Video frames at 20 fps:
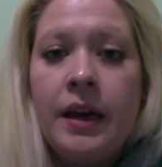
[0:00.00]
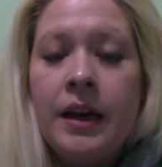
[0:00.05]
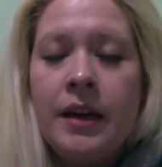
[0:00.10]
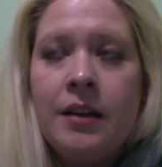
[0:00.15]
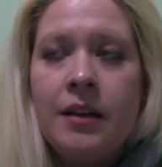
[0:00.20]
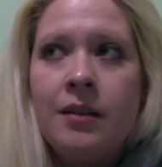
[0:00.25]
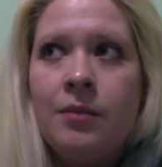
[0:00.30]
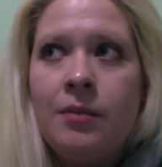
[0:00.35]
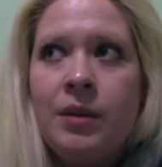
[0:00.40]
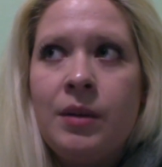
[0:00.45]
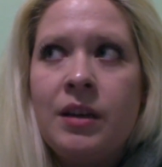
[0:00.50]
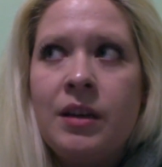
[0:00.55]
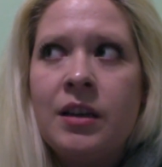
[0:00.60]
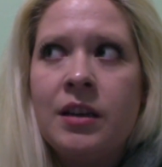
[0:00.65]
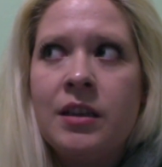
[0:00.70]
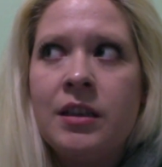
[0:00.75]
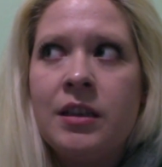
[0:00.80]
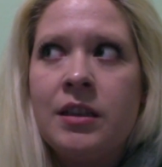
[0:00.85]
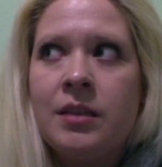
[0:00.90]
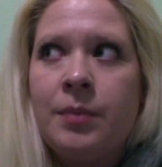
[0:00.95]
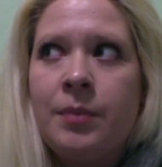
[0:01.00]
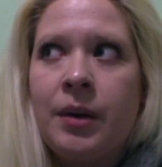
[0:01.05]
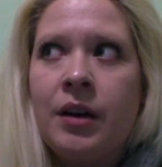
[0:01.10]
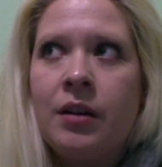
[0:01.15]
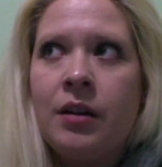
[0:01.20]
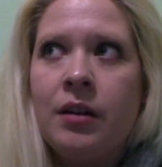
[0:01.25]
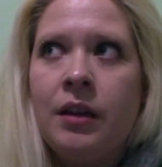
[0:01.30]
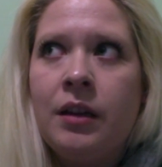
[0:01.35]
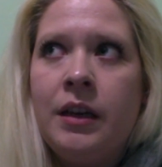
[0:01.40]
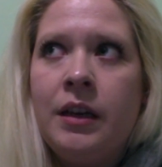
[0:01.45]
And because
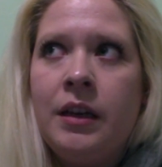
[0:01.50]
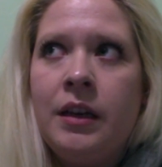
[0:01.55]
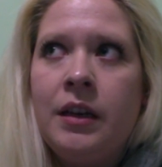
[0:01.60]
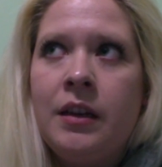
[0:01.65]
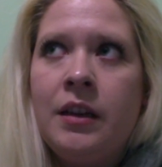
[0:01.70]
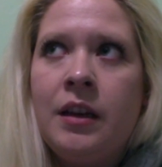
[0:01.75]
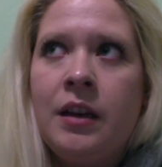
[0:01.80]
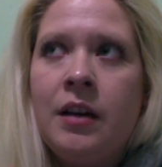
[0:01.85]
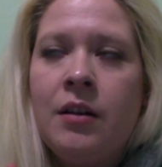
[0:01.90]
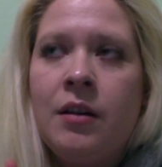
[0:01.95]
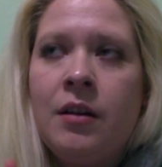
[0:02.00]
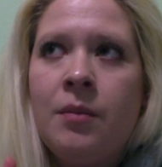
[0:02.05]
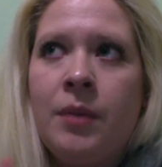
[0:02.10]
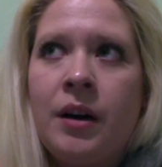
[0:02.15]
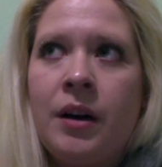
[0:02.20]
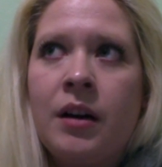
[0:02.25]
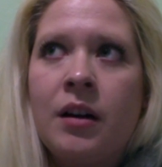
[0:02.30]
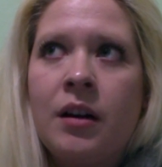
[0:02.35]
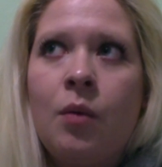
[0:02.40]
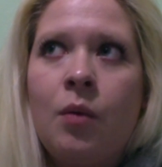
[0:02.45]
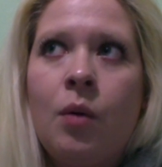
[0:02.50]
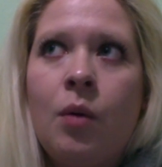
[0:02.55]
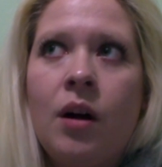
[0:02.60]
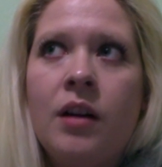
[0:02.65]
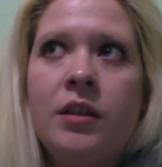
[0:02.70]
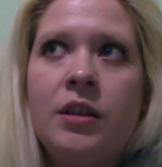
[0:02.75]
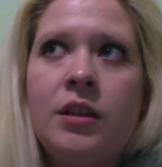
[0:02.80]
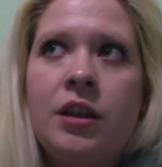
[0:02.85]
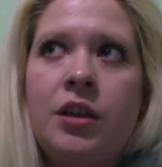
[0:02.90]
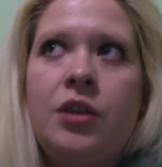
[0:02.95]
apparently America
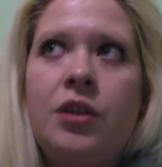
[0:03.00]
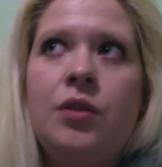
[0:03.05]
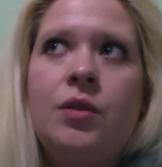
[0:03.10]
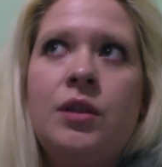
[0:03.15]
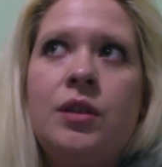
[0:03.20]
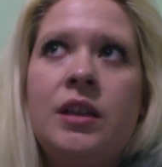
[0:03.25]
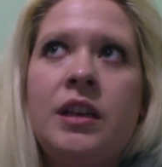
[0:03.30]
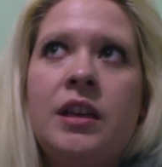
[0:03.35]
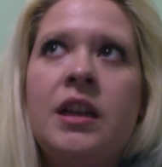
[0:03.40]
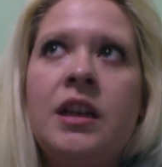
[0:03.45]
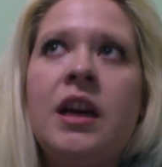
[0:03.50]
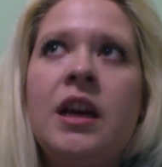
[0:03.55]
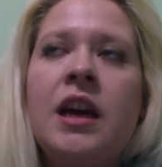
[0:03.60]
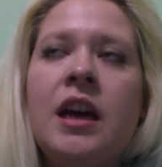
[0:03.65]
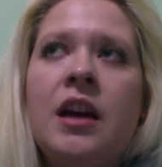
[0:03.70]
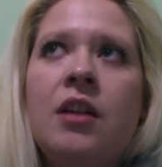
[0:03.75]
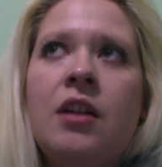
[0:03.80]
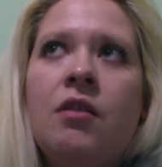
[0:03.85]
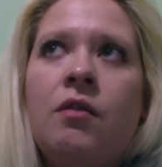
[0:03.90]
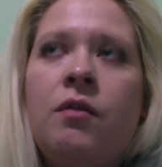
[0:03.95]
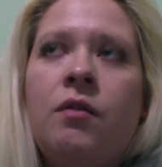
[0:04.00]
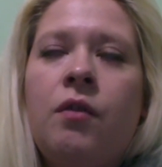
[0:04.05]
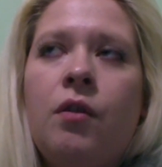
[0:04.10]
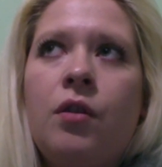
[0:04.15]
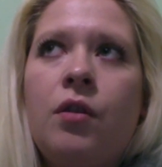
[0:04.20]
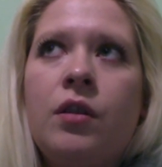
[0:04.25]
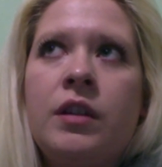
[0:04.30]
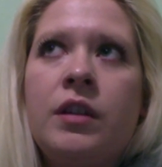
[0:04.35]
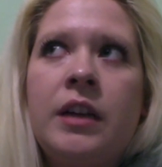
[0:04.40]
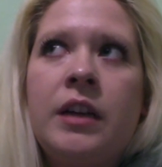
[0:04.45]
wanted to use it
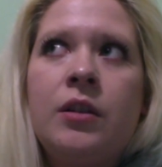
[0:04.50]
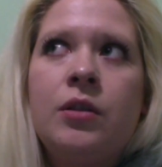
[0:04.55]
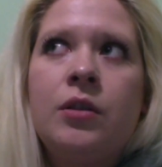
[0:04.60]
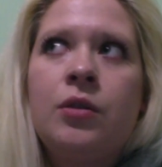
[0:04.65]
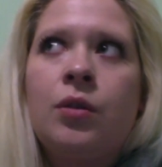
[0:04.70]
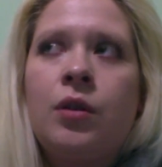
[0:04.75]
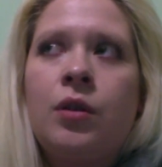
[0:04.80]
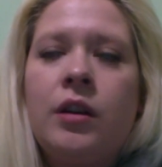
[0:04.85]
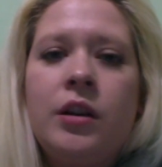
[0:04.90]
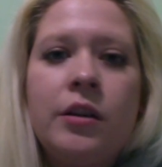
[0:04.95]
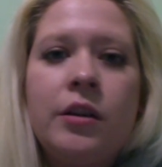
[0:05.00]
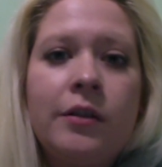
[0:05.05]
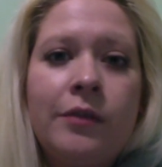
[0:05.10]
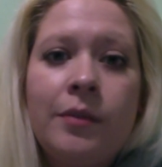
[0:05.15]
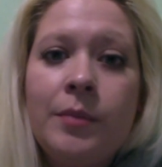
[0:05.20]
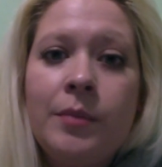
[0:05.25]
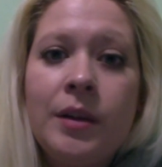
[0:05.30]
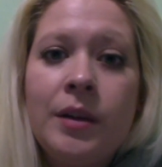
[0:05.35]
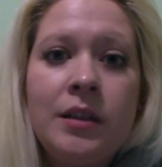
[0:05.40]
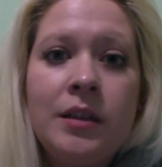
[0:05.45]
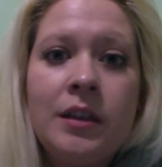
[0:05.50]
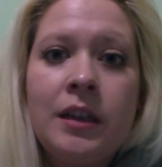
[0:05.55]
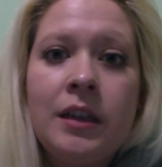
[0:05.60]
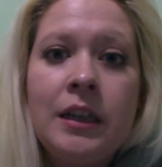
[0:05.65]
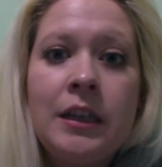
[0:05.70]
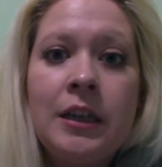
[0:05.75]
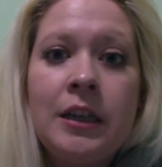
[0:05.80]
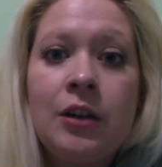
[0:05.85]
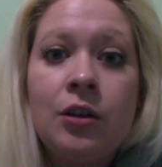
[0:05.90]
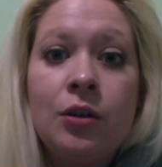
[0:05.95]
for territory, you know, for
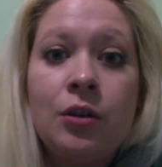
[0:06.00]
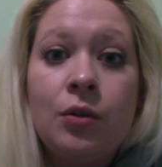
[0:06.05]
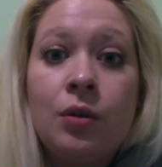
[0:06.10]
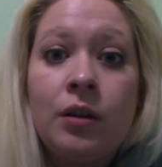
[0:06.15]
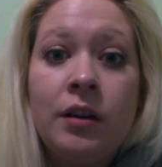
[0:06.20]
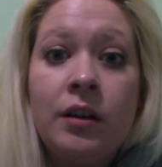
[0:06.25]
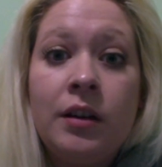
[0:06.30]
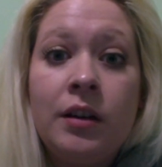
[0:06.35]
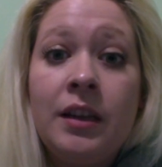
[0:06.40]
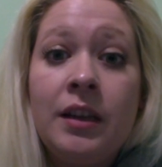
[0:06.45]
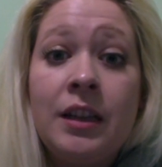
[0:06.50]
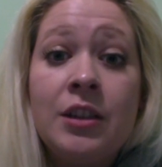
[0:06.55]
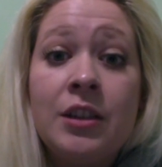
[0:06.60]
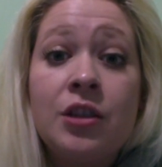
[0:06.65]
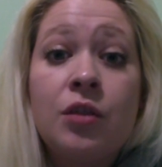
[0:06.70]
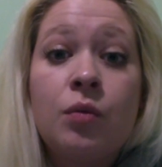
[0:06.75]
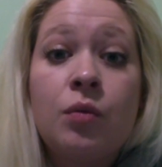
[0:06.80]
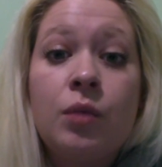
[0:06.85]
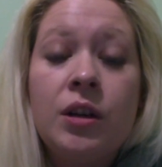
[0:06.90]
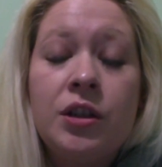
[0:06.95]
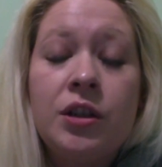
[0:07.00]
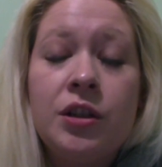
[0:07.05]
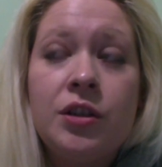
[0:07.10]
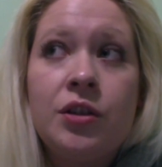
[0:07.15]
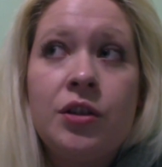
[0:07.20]
military territory against the Russians